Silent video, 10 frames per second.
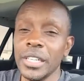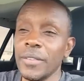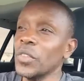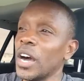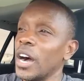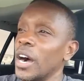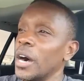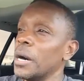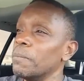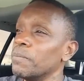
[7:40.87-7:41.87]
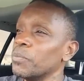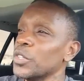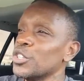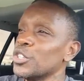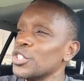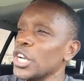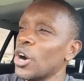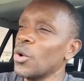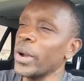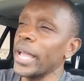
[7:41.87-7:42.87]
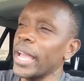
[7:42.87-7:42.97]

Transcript: Mm-hmm. Uh, you know,